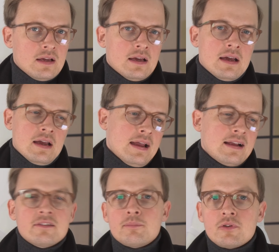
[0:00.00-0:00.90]

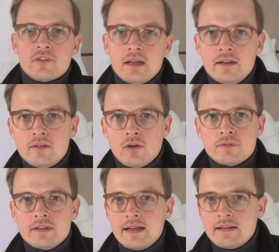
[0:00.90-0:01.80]
X%
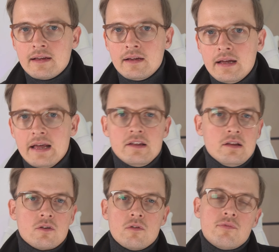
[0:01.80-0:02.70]
of the data and
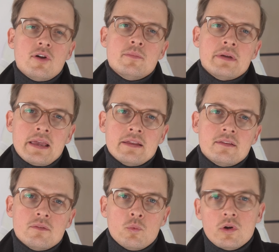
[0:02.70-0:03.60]
confirming it
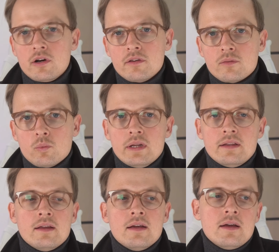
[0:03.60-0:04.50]
works
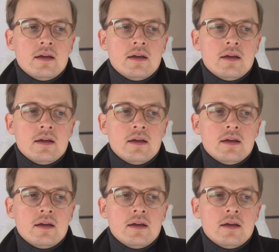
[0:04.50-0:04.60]
with